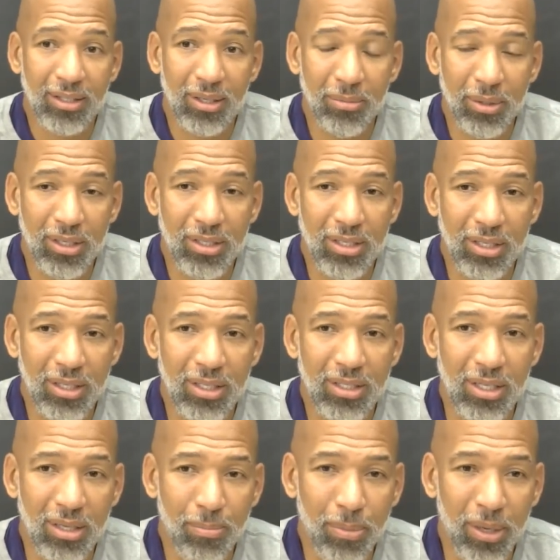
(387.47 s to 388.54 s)
I mean, he's
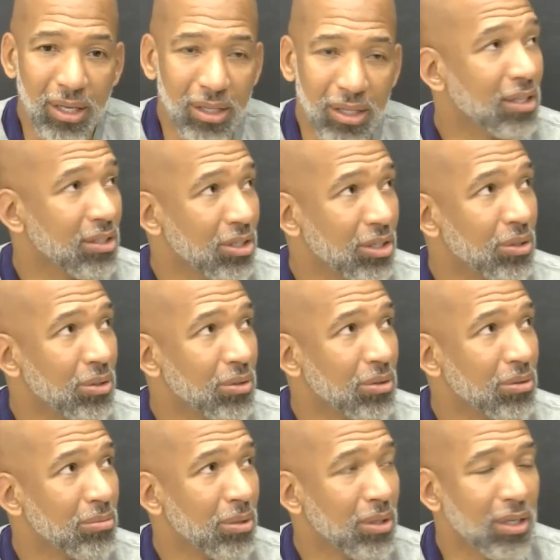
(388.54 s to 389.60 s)
a big, thick dude,
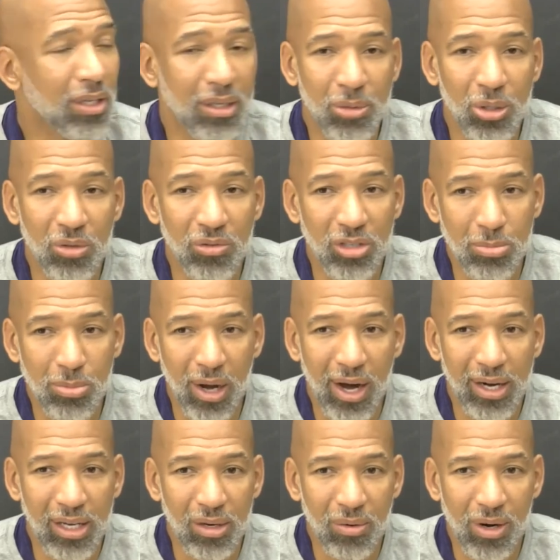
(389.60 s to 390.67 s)
but he can move his
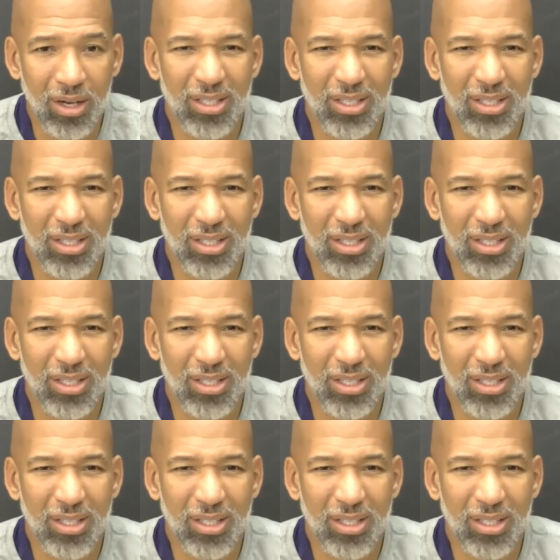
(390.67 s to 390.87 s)
body around.